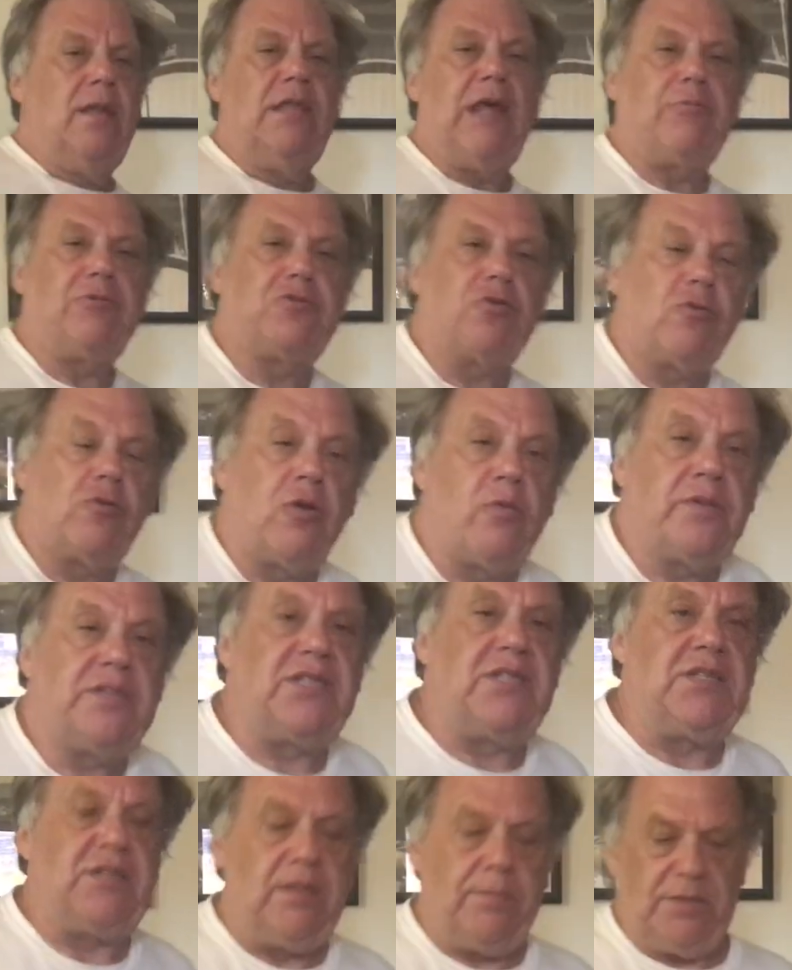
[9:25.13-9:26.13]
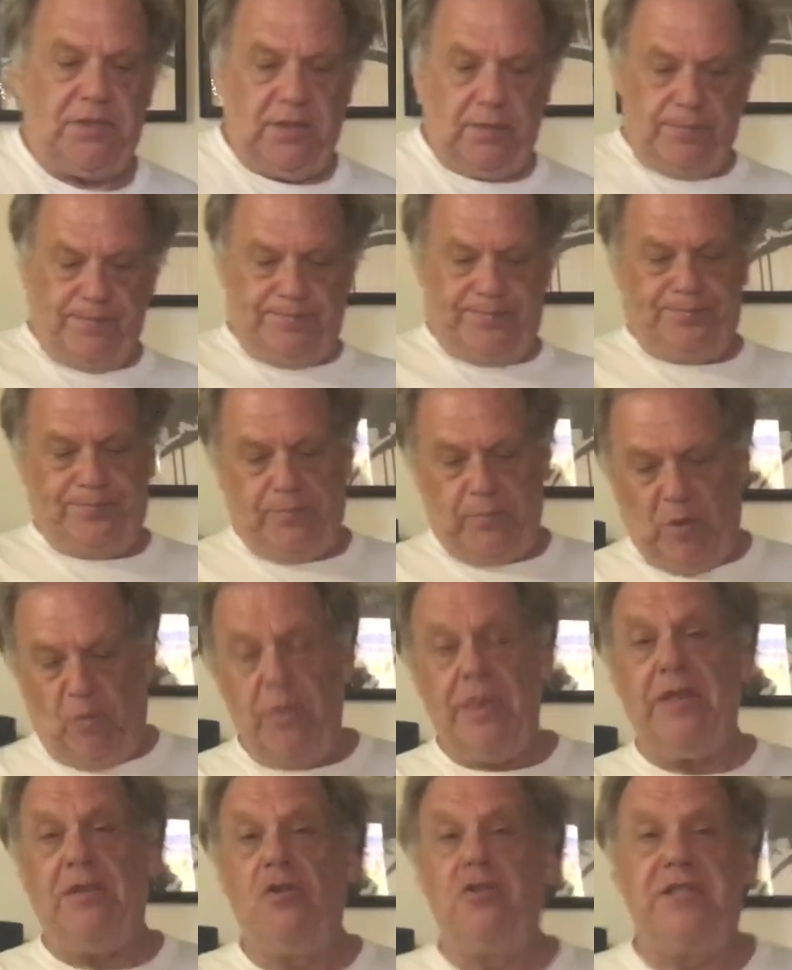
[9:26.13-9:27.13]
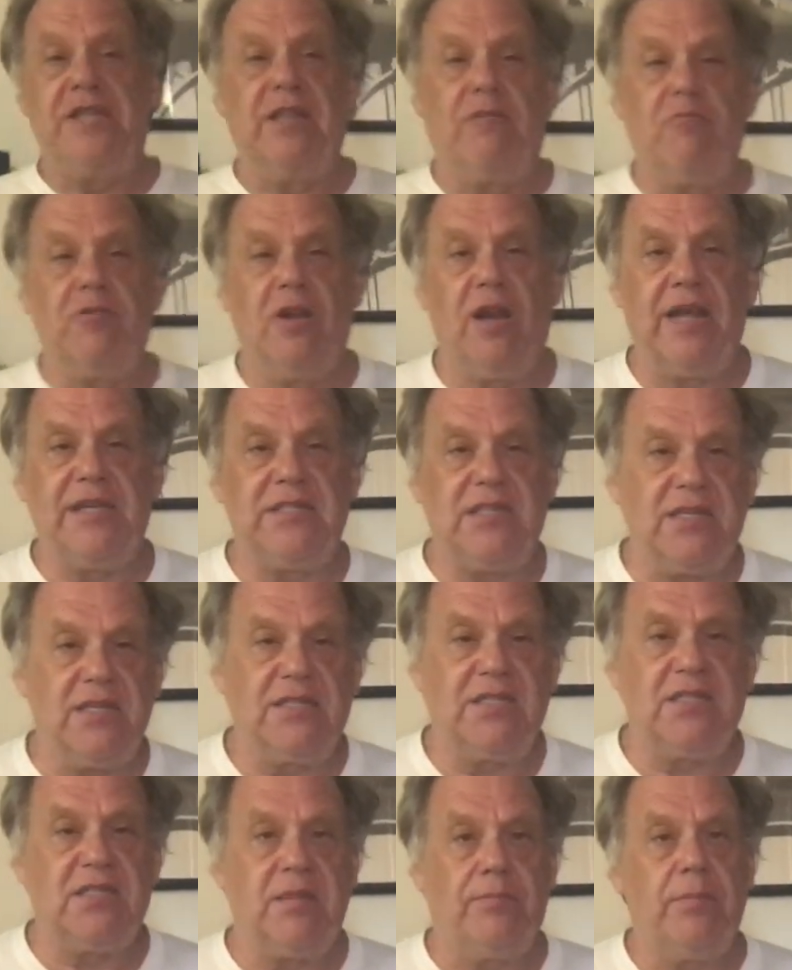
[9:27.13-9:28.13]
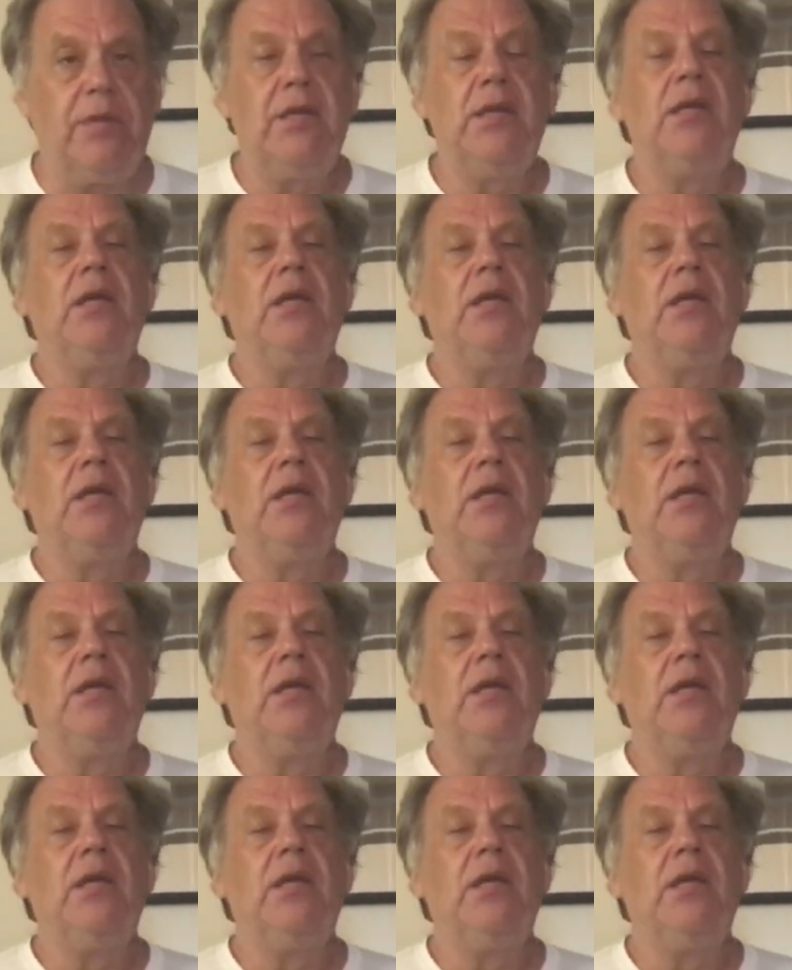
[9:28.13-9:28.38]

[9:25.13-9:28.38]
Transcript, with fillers: Double stroke roll with systems, with using, utilizing this system.